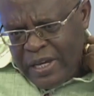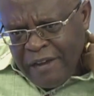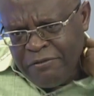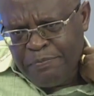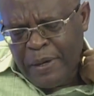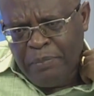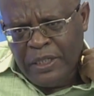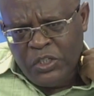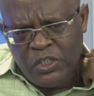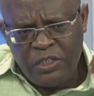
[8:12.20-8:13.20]
have
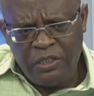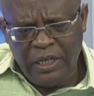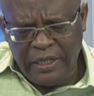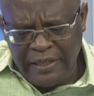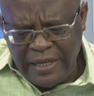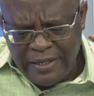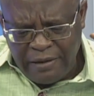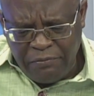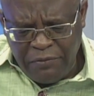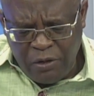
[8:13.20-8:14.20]
published, and that's a
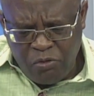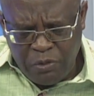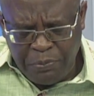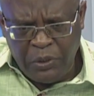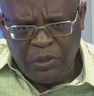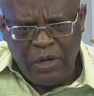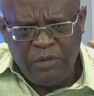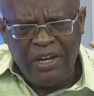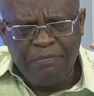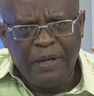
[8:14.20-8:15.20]
very good point,
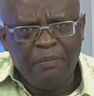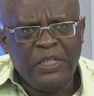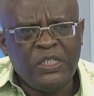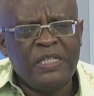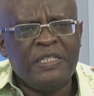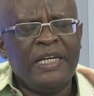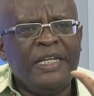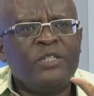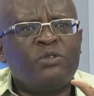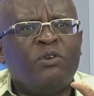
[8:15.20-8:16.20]
what we have published is a
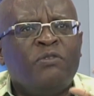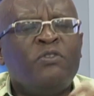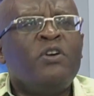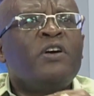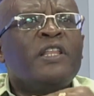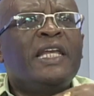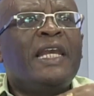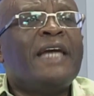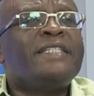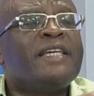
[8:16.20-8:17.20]
list of the
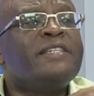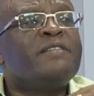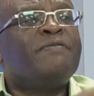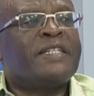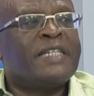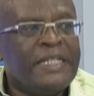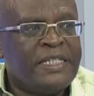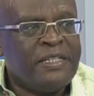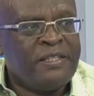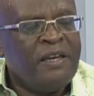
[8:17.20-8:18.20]
licensed
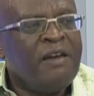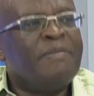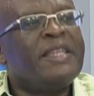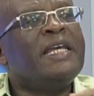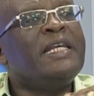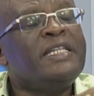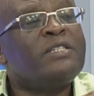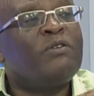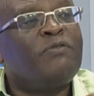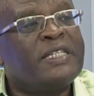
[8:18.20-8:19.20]
facilities. But the
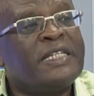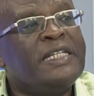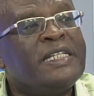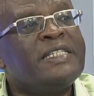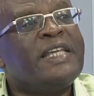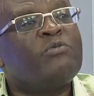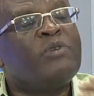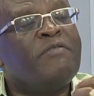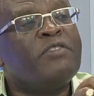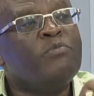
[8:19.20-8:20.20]
list of facilities that we
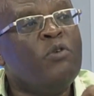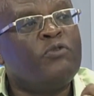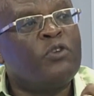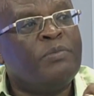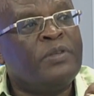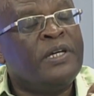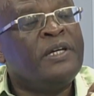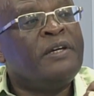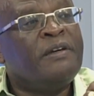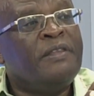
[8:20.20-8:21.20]
have removed from
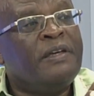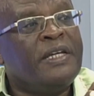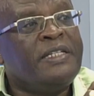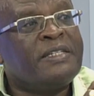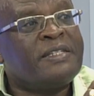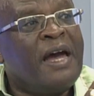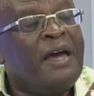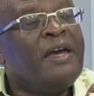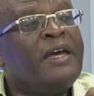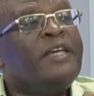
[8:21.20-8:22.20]
the register
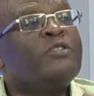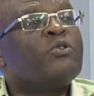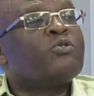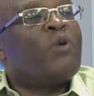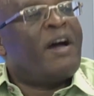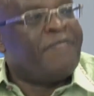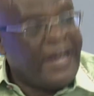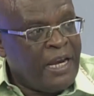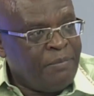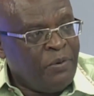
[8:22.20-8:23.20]
is also
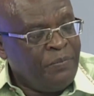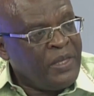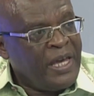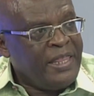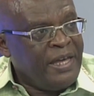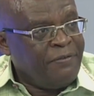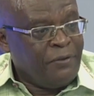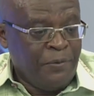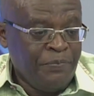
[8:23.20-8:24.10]
available. And therefore,